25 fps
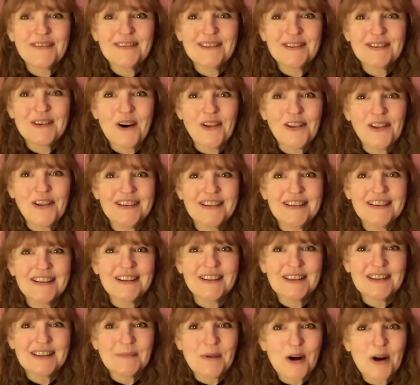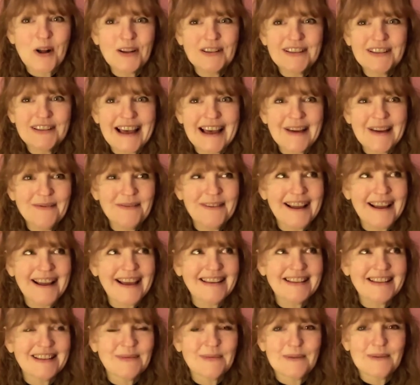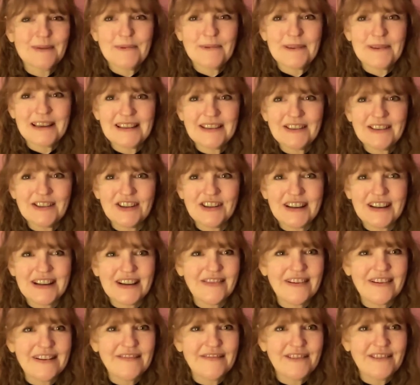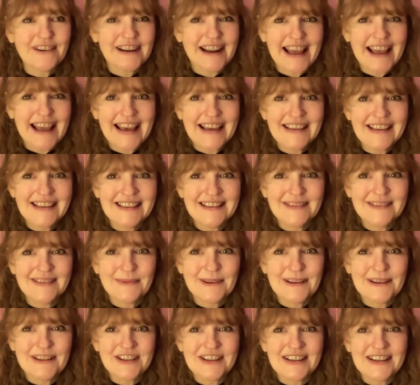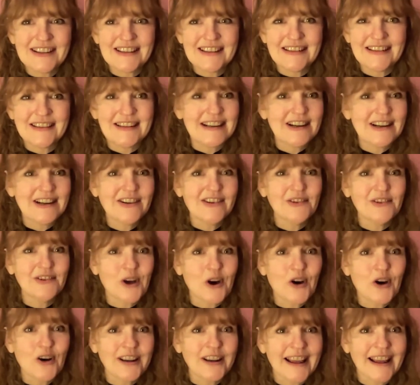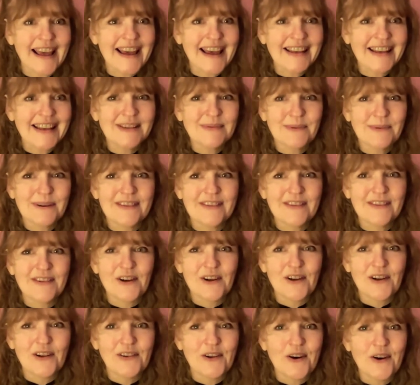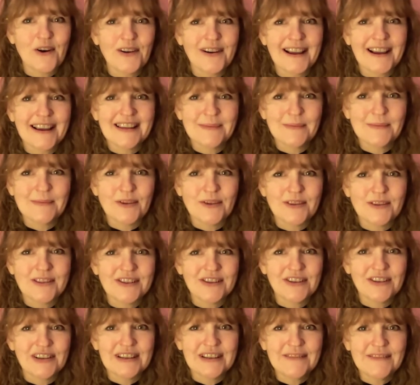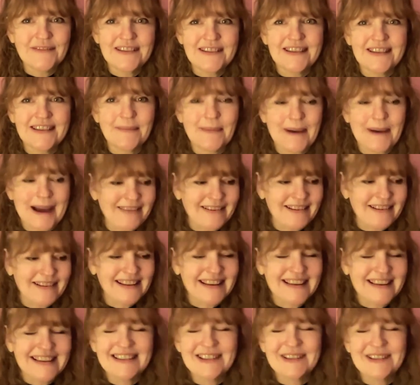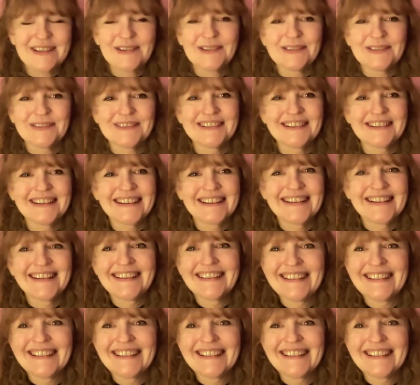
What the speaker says: of Scotland, in a small town next to a beach near Inverness, which is near Loch Ness, where the Loch Ness monster lives, apparently. So, yeah.